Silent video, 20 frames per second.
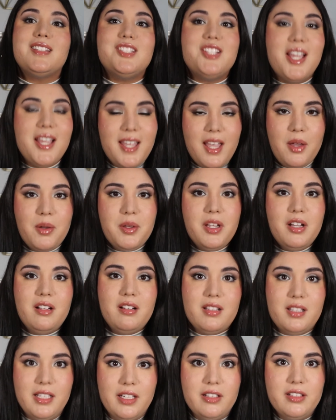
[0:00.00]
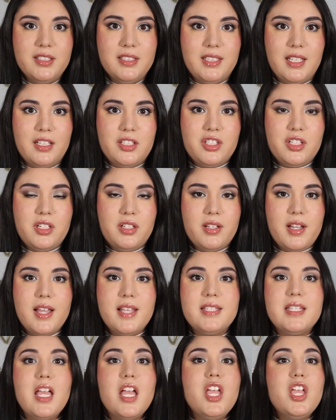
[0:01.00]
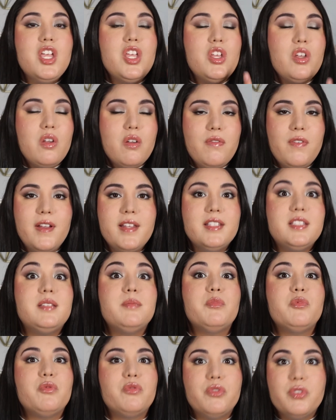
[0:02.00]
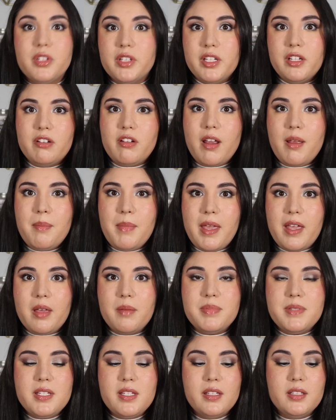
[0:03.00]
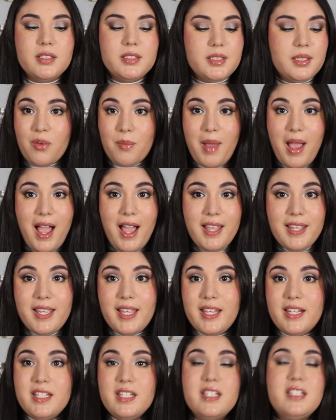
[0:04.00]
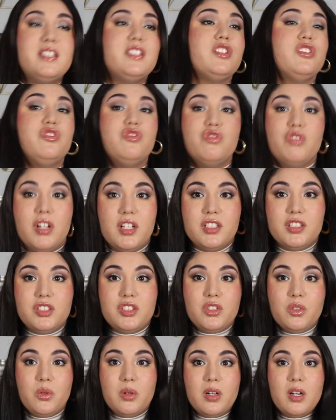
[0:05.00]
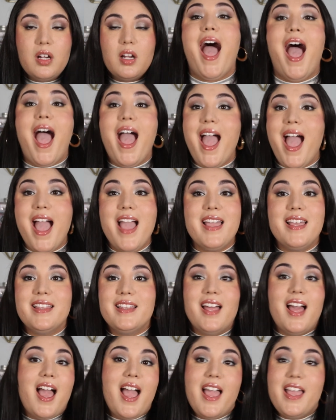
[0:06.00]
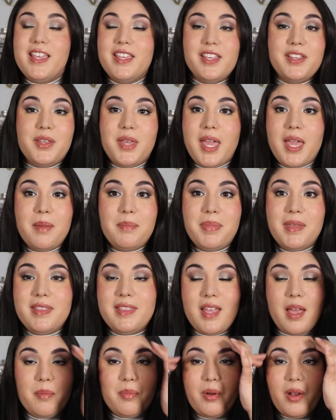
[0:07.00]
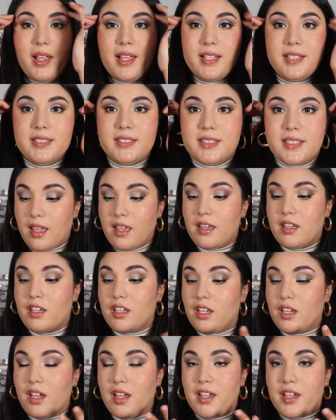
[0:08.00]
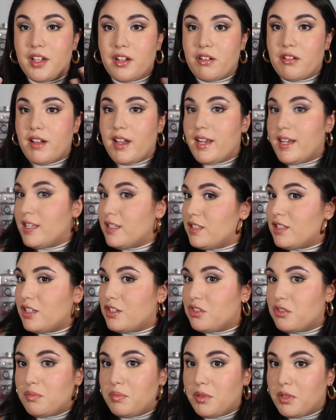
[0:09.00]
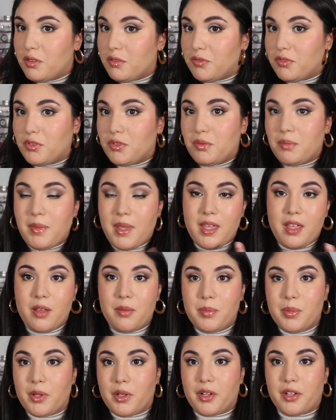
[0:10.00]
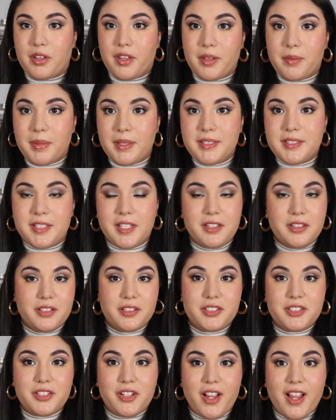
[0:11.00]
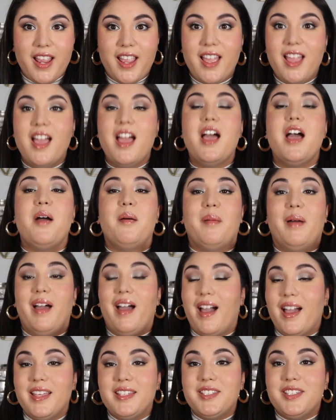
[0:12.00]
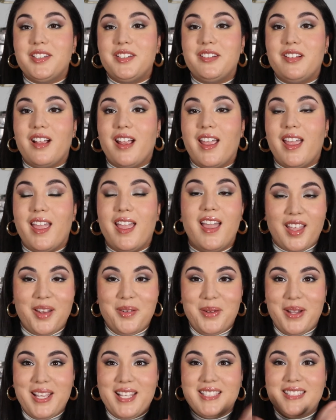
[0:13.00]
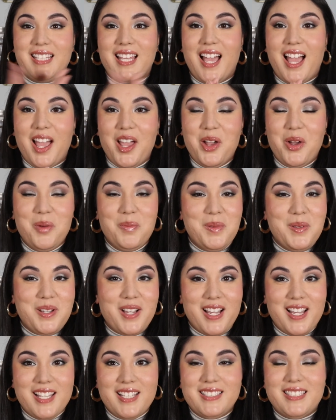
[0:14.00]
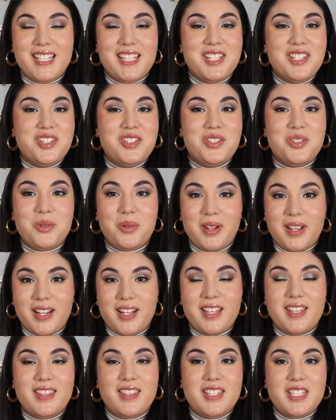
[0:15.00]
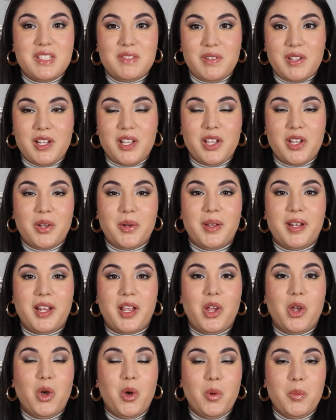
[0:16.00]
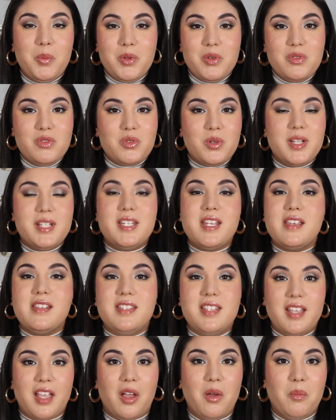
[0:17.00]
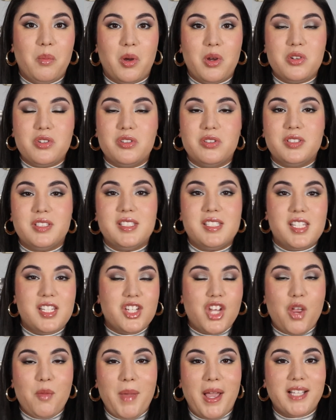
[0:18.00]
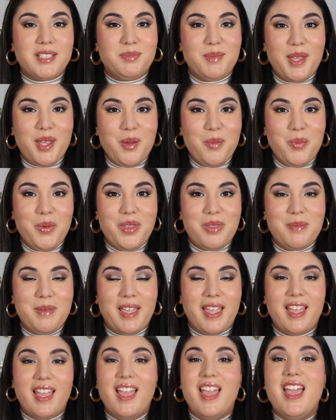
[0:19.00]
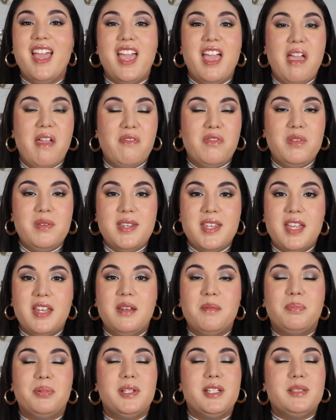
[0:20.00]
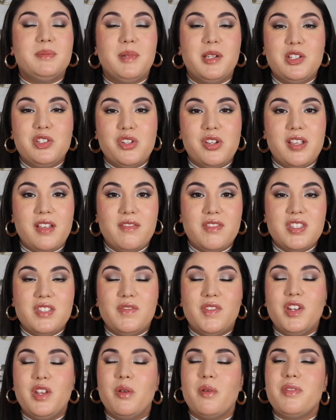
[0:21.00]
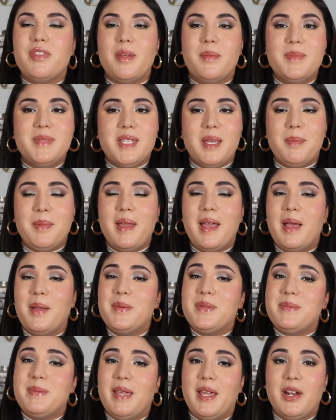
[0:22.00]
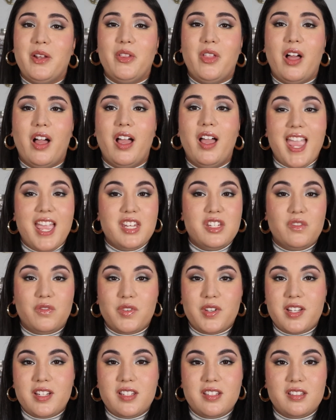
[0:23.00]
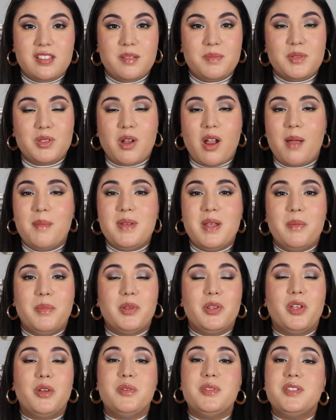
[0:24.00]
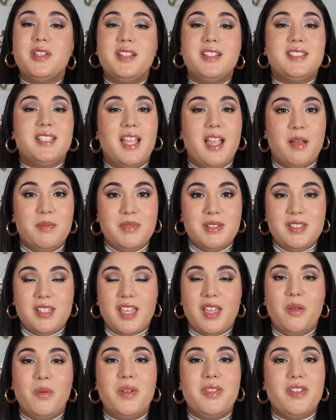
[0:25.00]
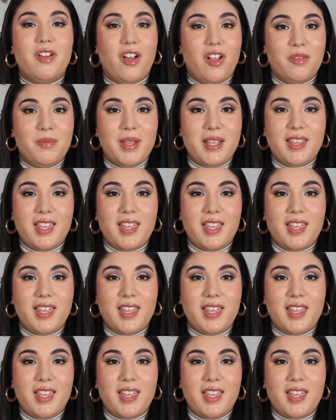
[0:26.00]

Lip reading: Check out your clearance section, you guys. You could find some really great makeup deals from high-end to drugstore. You can't beat that price. And it created such a beautiful makeup look. Like my skin looks great. My eyes look great. Anyways, I hope you guys enjoyed this video, and I hope you enjoyed testing out Marshalls and TJ Maxx makeup with me. If you did, please make sure you give this video a thumbs up. It helps me out a lot. And don't forget to subscribe down below so you stay up to date with all my